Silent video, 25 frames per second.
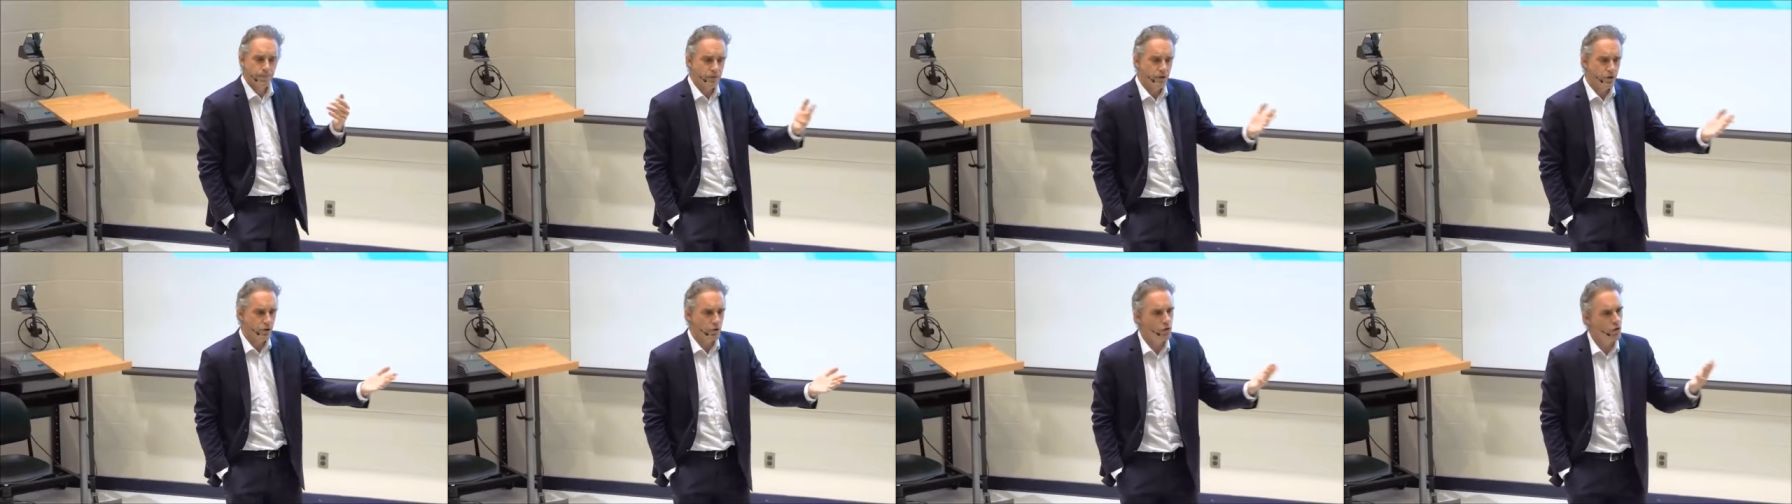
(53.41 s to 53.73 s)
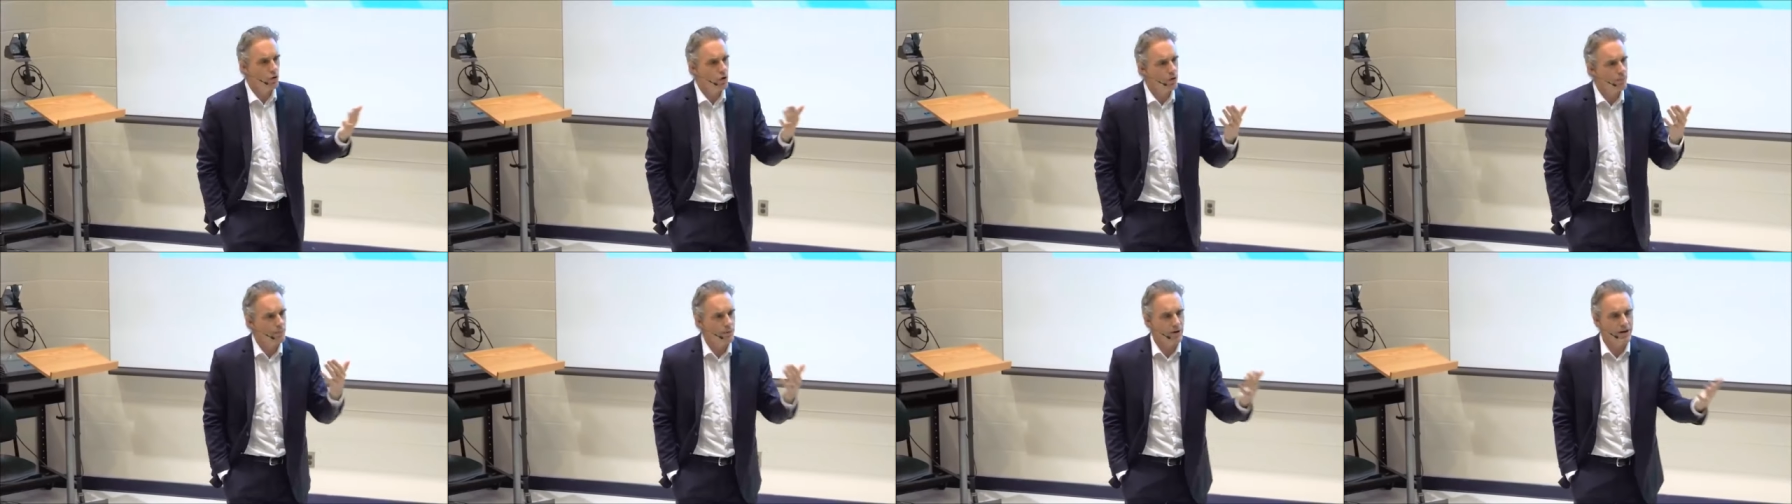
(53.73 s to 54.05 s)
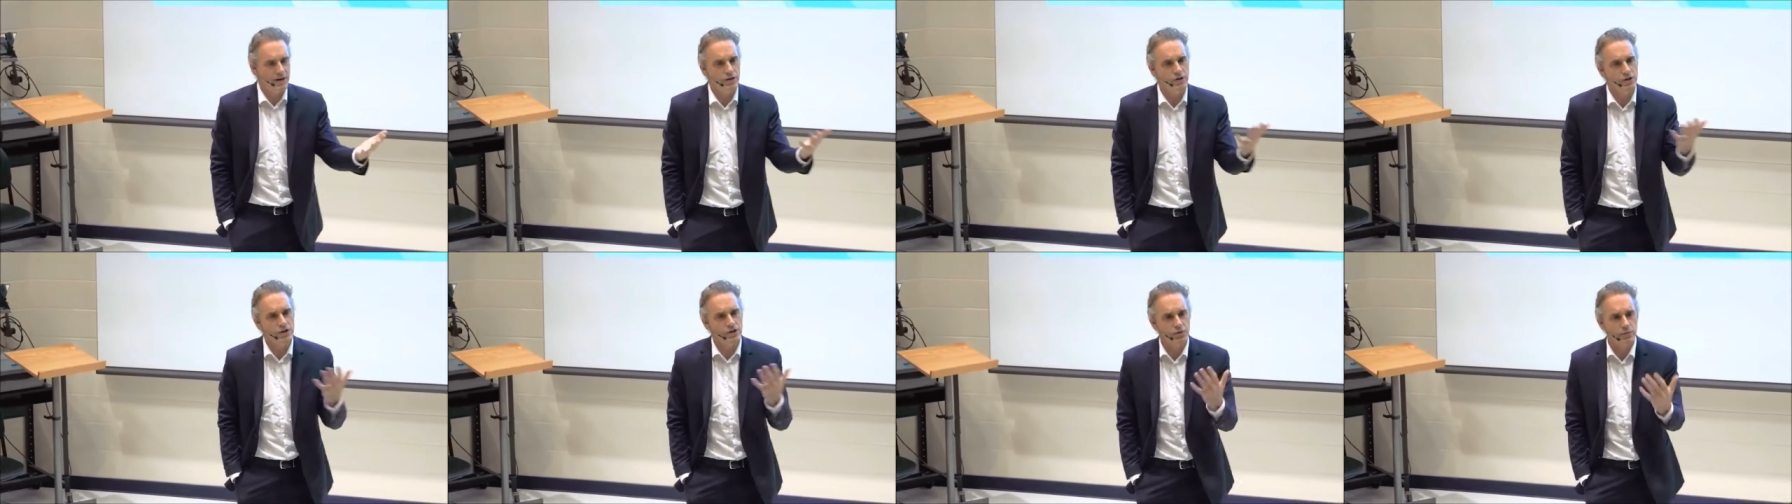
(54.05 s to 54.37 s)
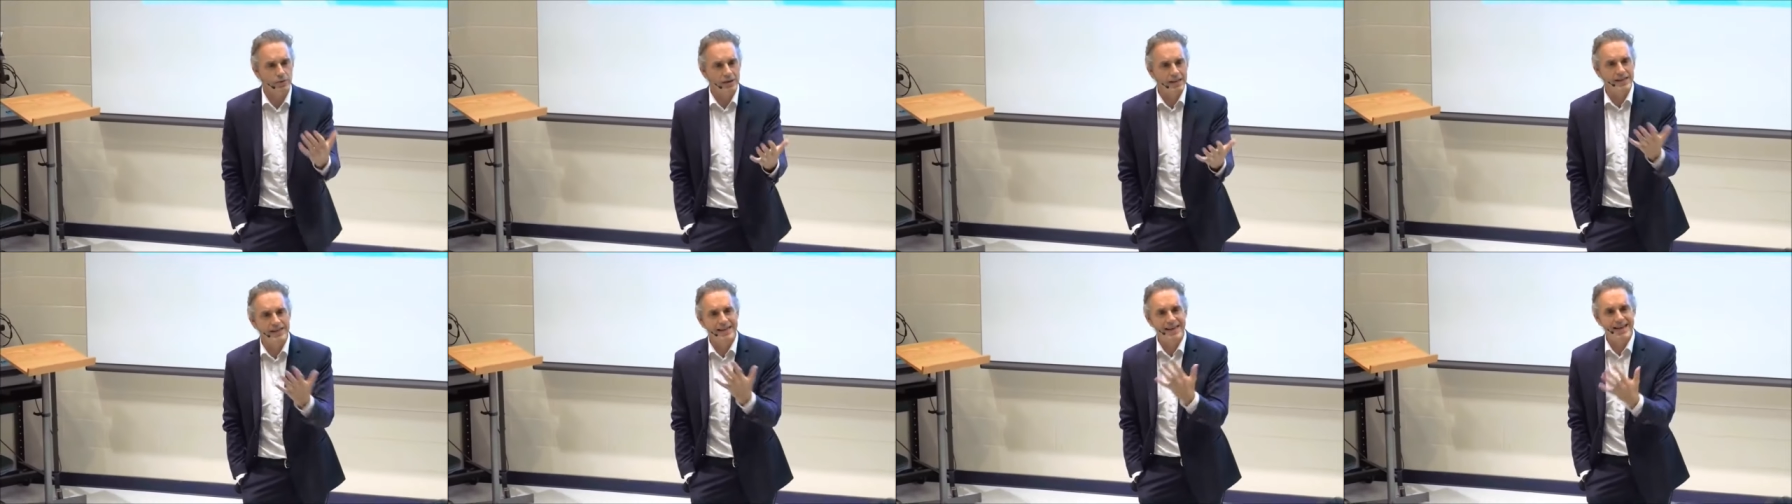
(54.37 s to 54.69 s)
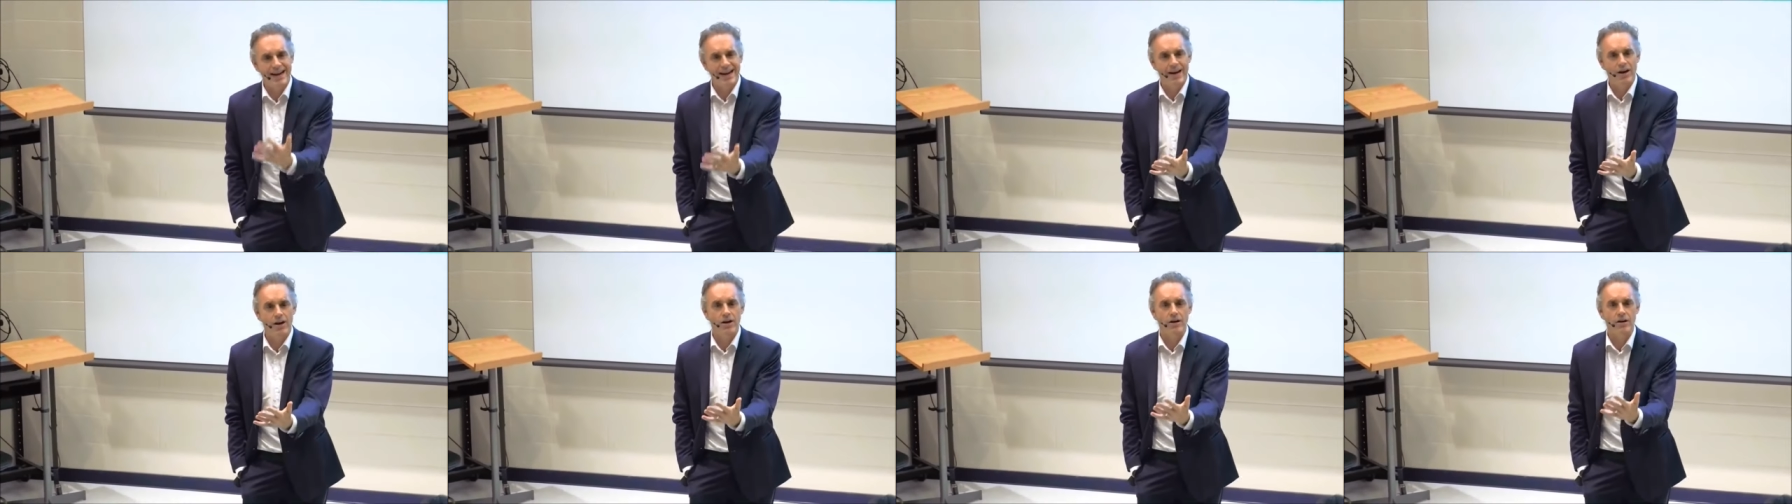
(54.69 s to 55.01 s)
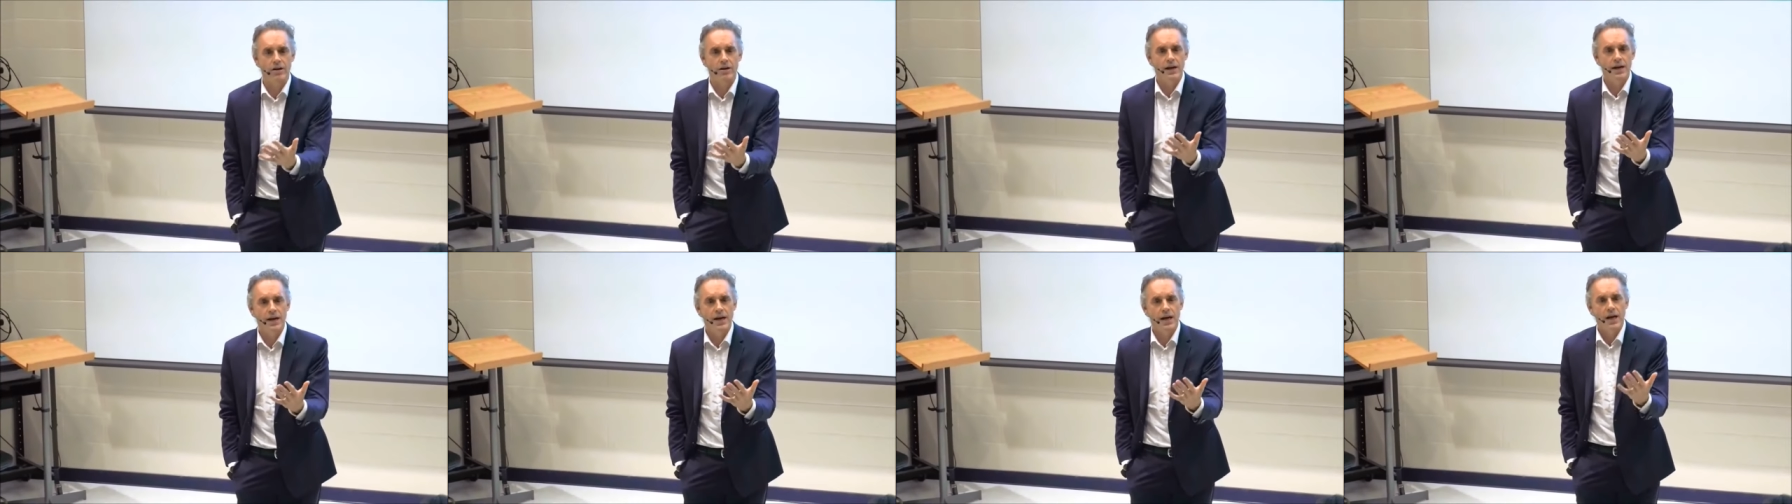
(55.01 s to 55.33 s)
do corporations really
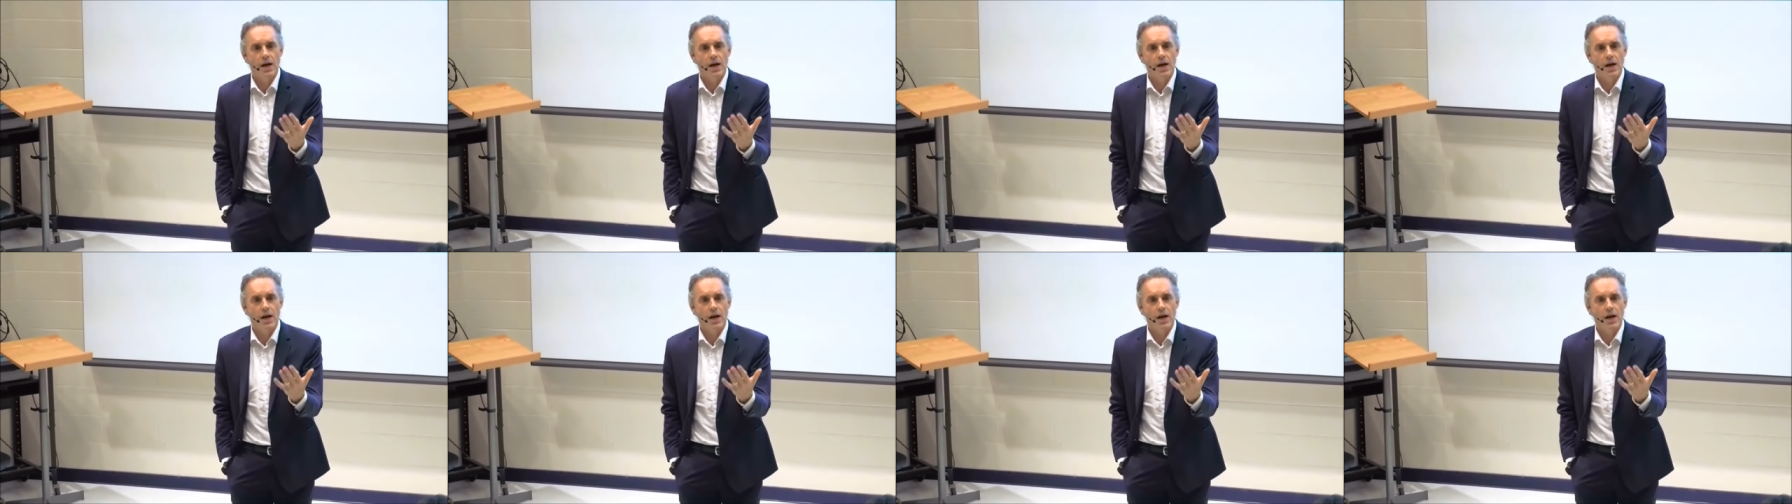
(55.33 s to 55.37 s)
care